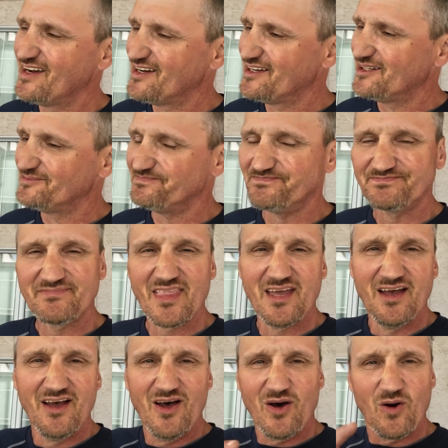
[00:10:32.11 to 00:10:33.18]

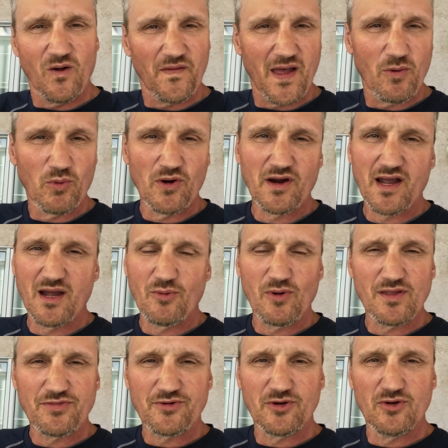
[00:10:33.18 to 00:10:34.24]
All that work I
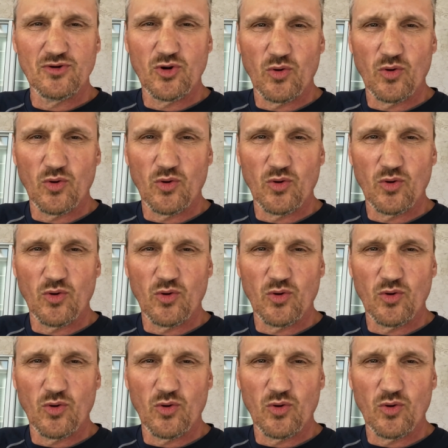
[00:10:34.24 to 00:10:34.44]
went through,